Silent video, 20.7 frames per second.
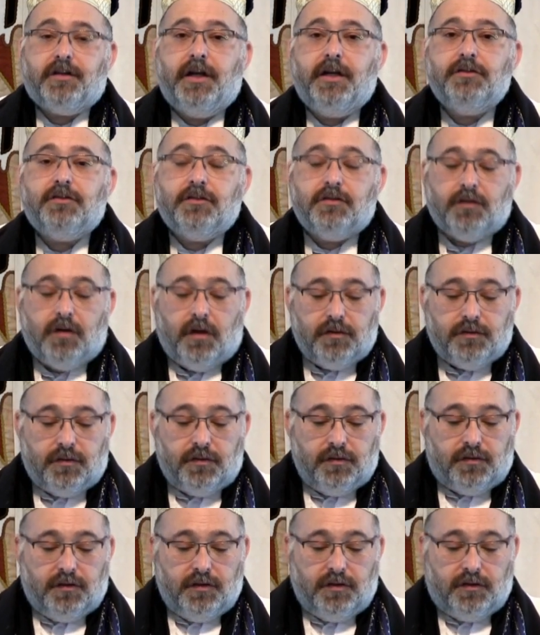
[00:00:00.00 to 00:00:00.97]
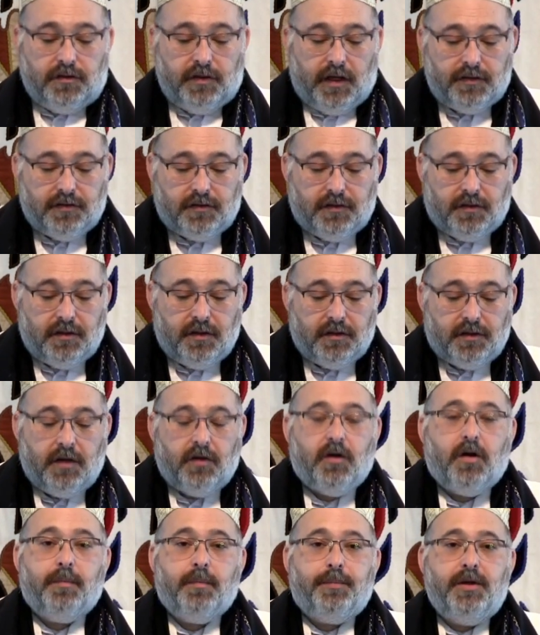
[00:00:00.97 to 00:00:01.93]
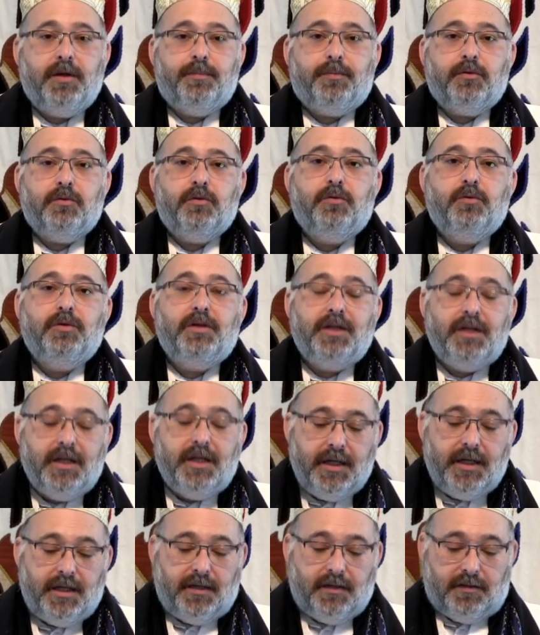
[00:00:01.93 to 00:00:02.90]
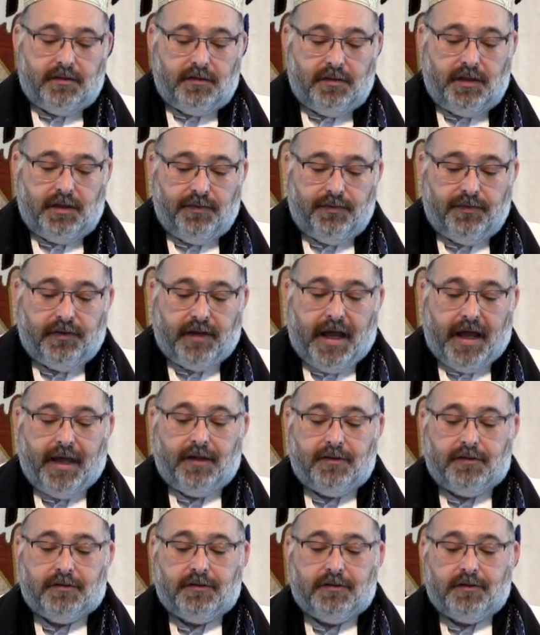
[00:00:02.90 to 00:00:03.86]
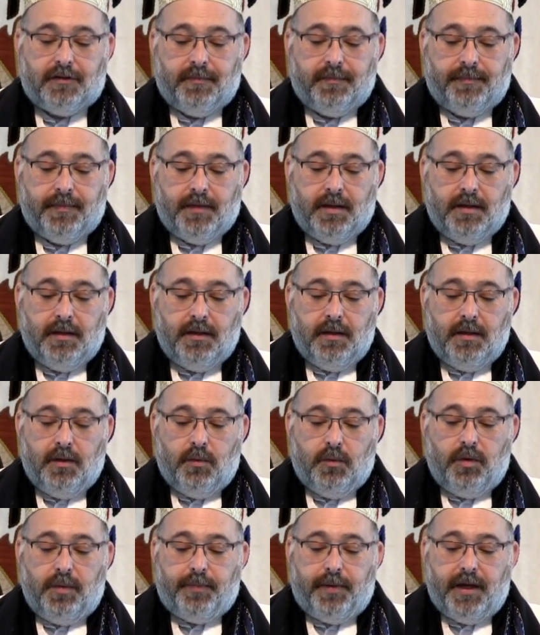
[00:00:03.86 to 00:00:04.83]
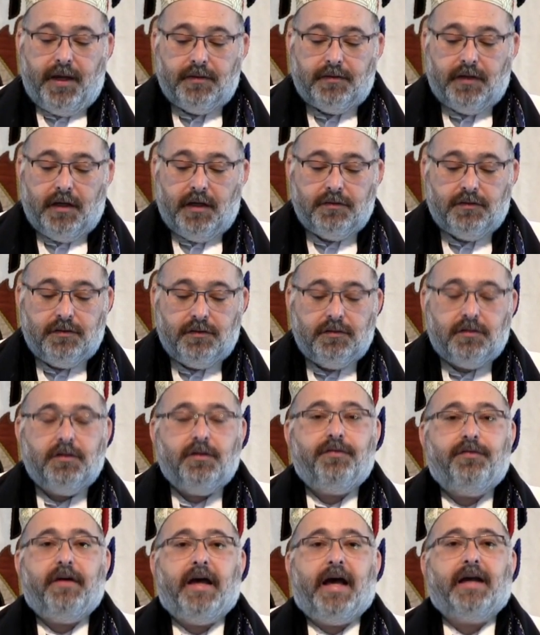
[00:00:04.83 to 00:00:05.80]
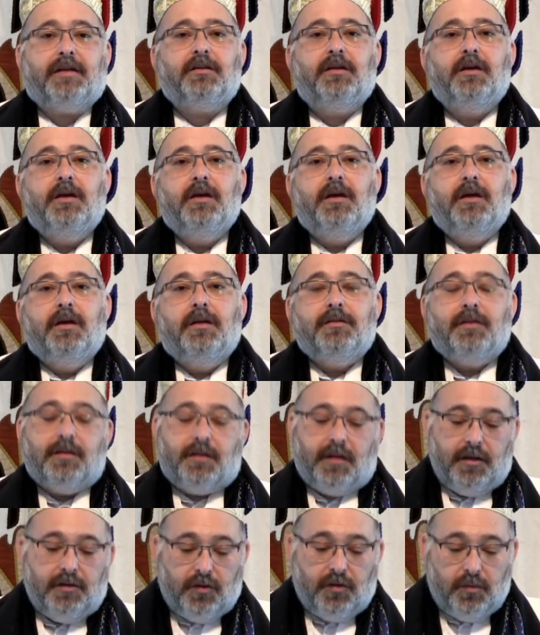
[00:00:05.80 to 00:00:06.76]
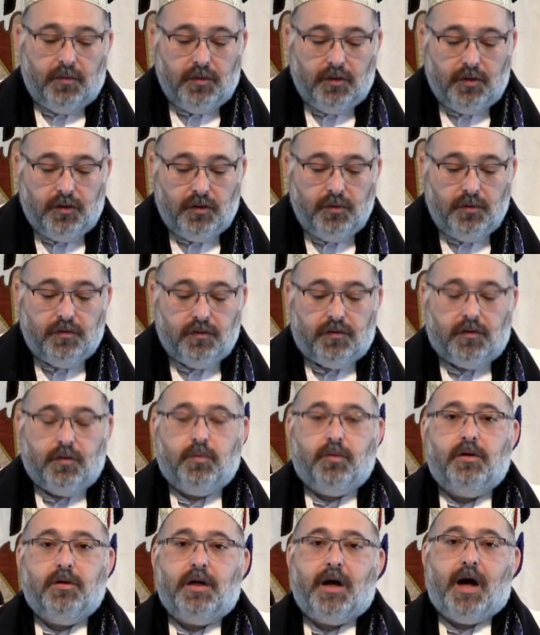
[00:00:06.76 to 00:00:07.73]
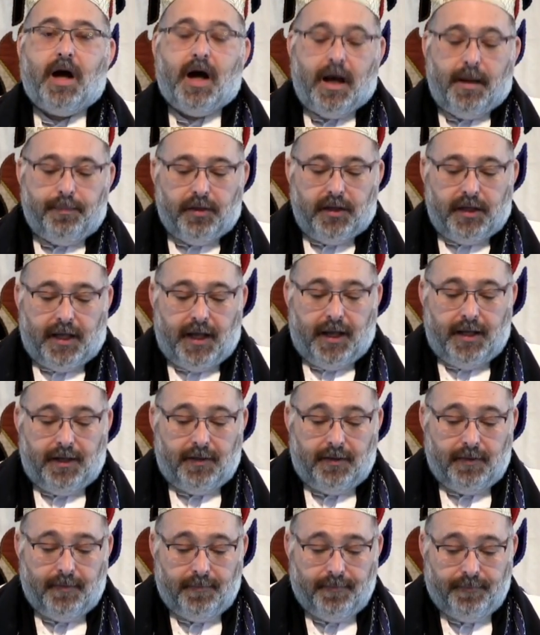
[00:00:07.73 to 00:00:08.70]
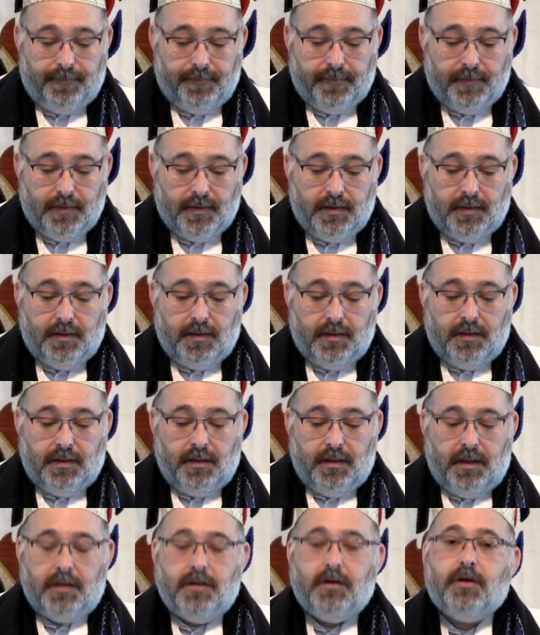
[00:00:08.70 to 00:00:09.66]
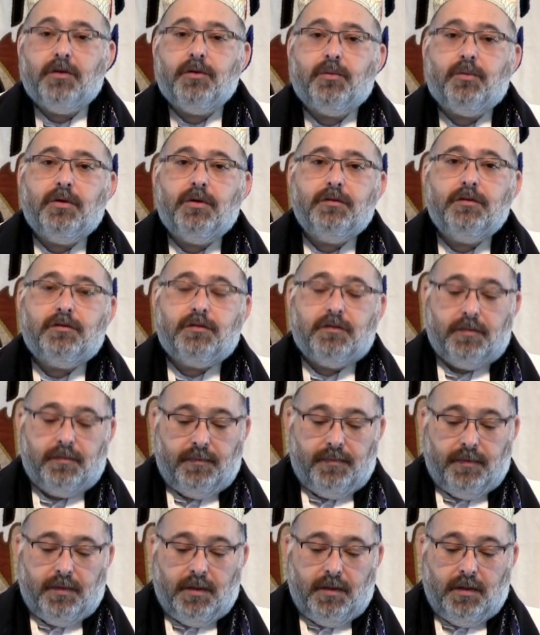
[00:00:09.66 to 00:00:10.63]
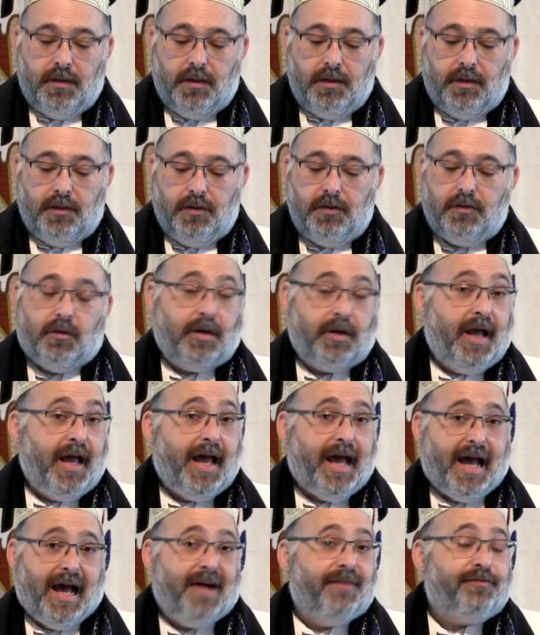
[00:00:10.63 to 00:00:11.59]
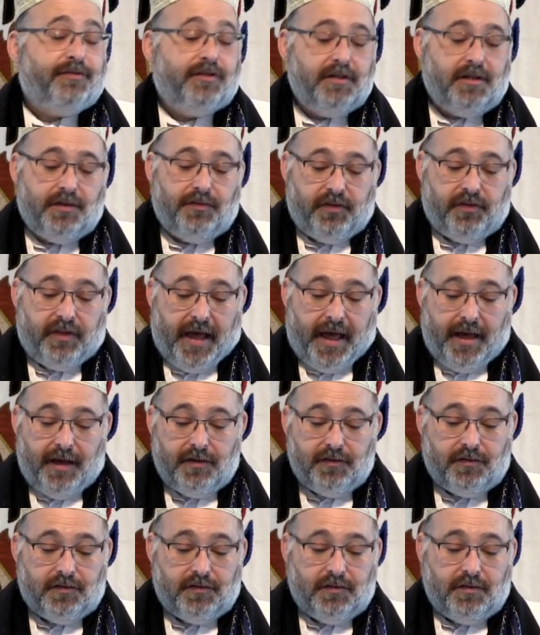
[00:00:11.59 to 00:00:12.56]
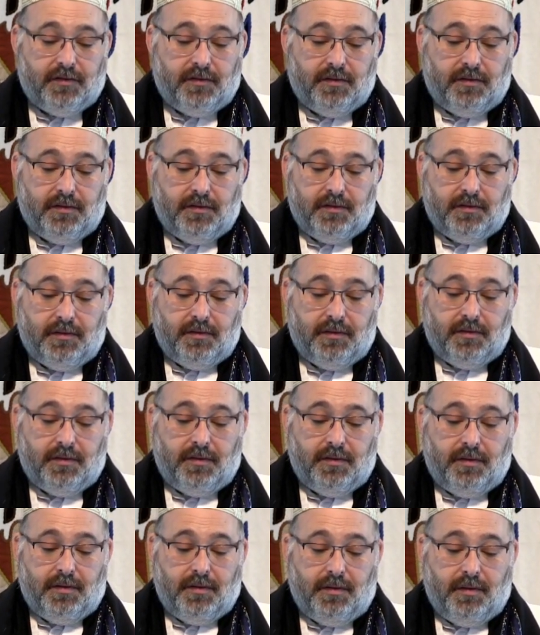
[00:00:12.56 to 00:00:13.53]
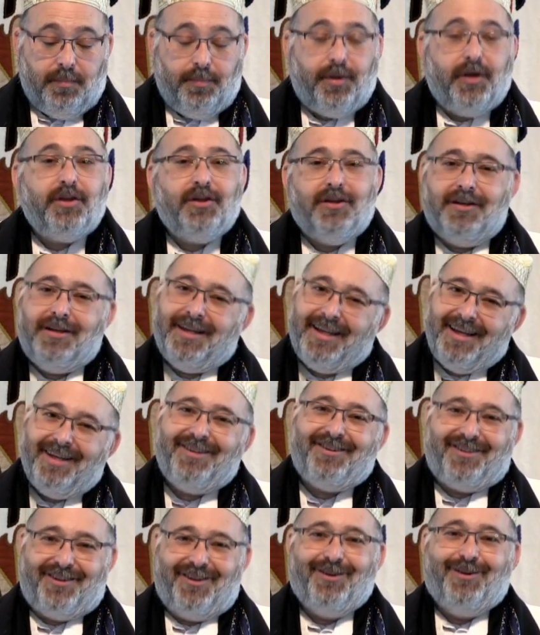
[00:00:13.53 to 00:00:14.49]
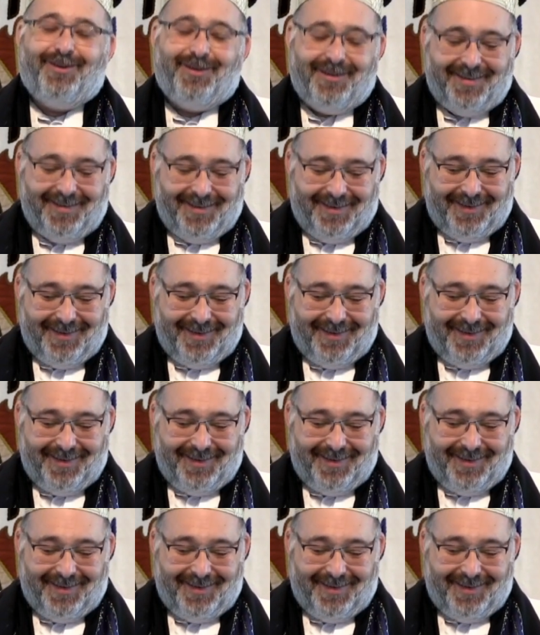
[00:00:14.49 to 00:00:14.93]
sages also suggest that there are people who need to give thanks. We pay attention to the fact that they don't use the word obligated. In other words, you don't have to give thanks, but you need to.